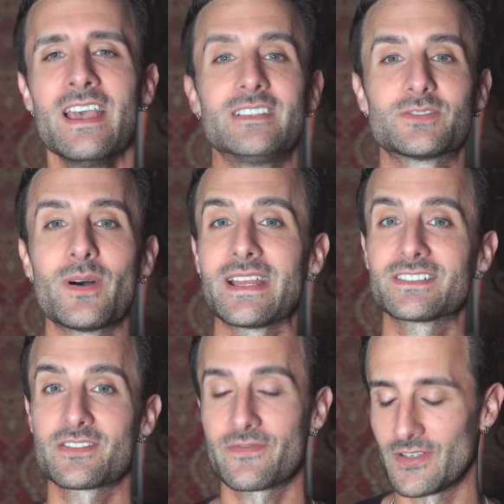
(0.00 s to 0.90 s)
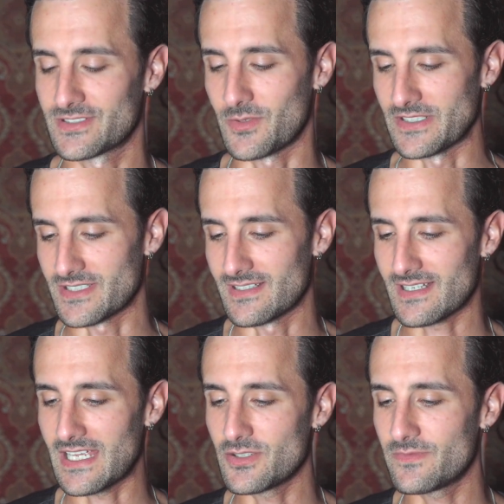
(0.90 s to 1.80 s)
So I'll answer the first question.
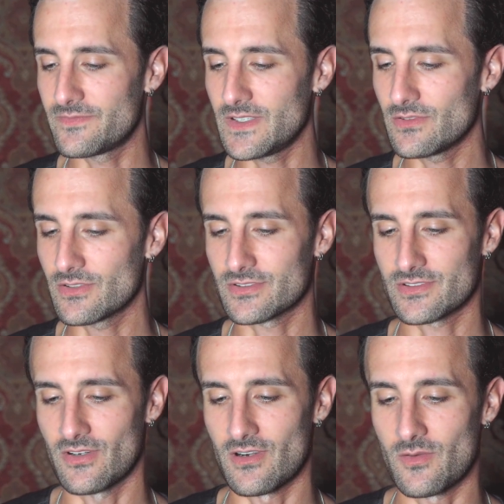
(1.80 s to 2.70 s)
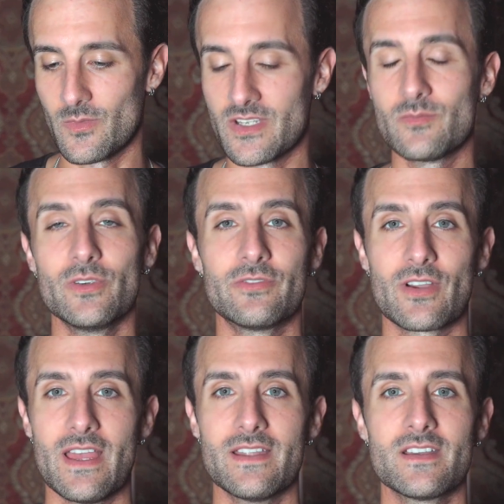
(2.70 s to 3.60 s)
Can you feel your scar when you move your
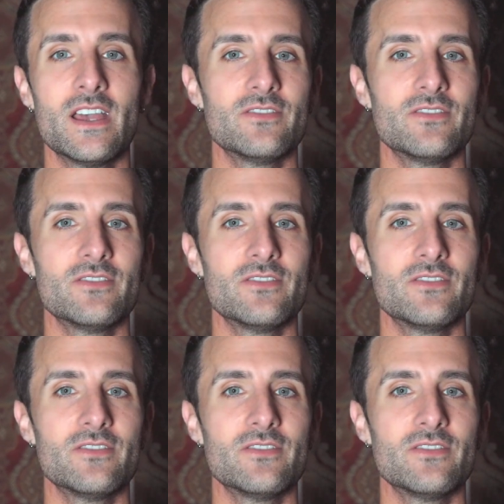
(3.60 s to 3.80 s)
head?